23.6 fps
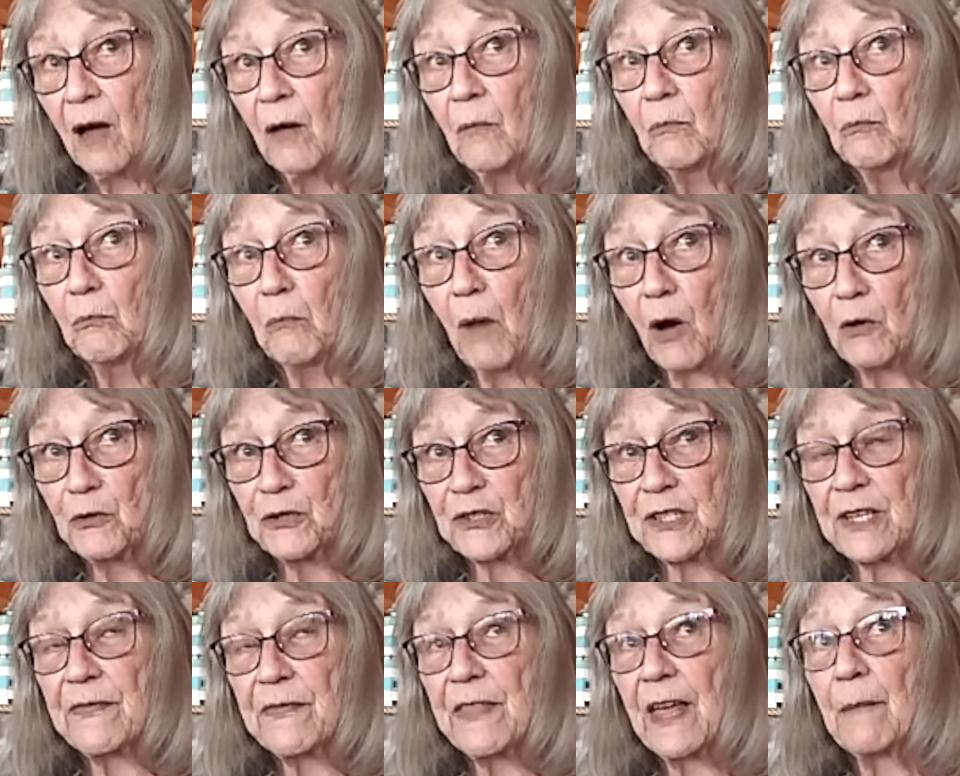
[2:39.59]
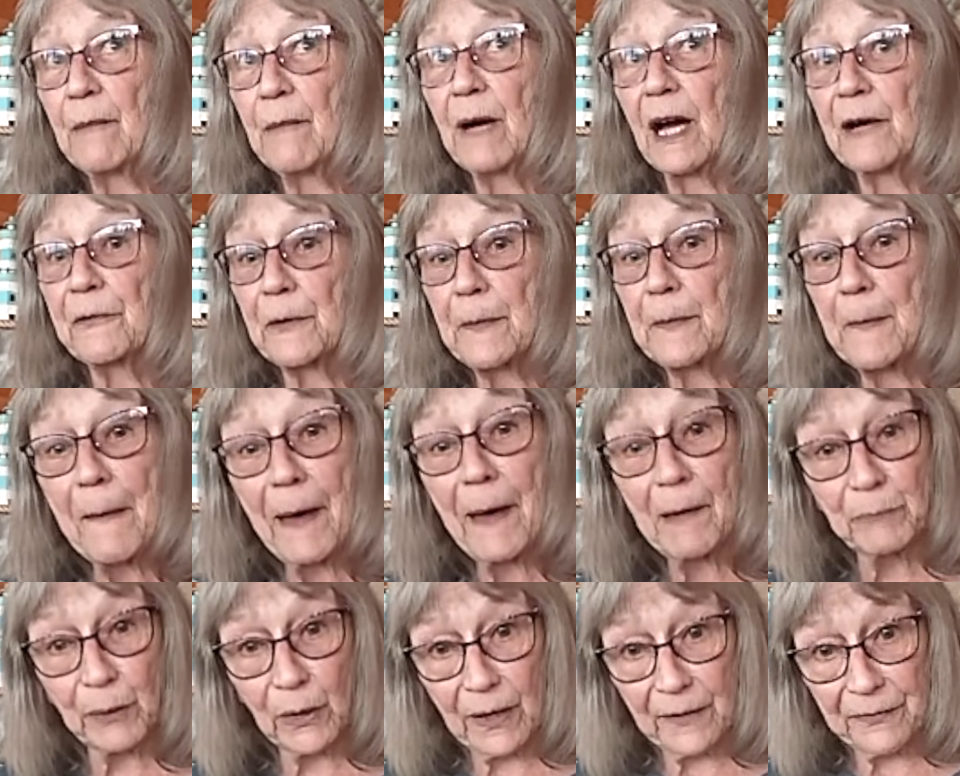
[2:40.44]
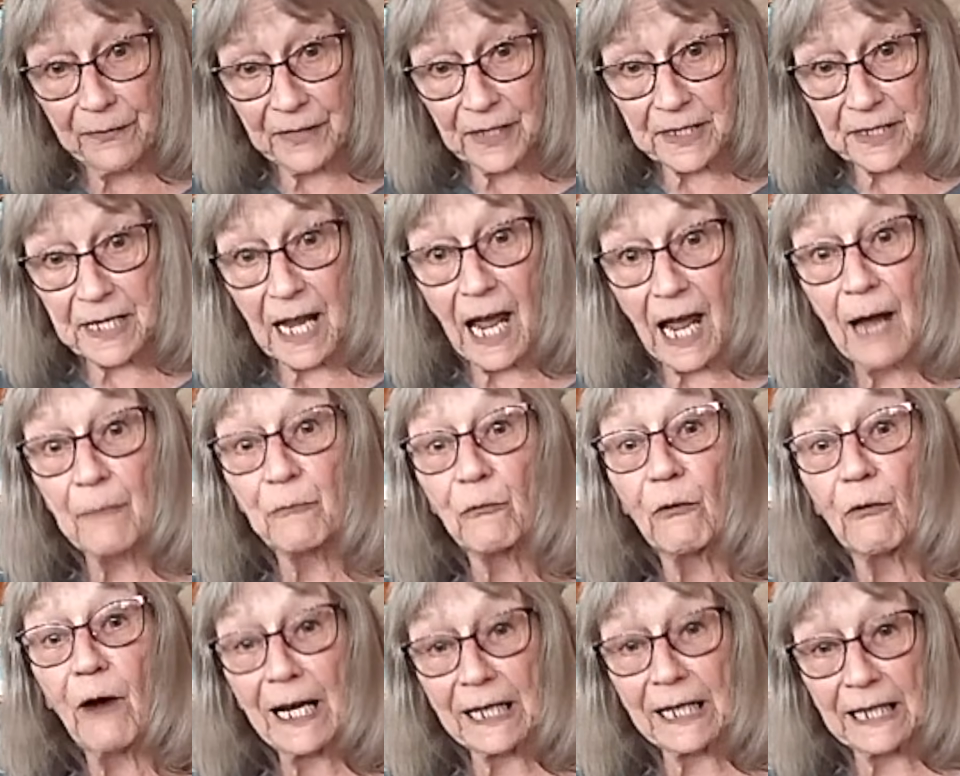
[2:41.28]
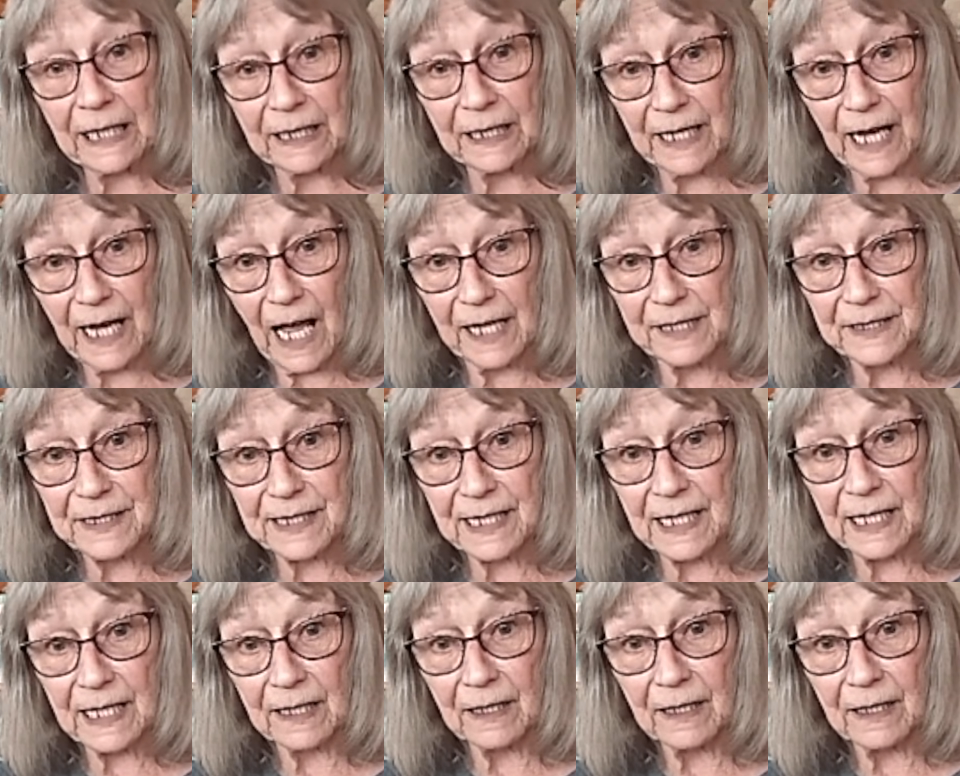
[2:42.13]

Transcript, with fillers: Most of them I remember at the time recognizing.